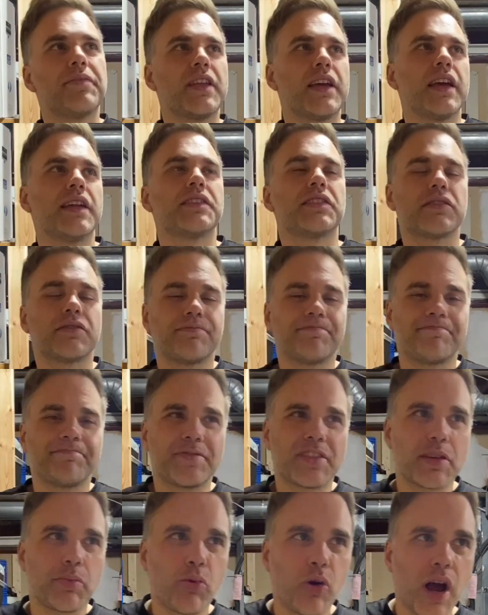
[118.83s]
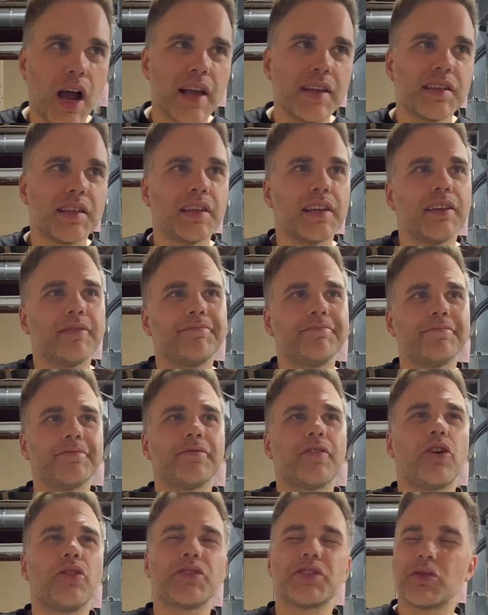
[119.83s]
It's surprising and
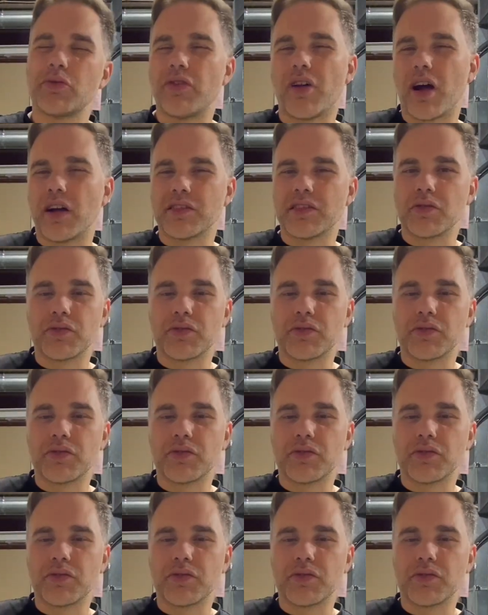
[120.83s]
also not so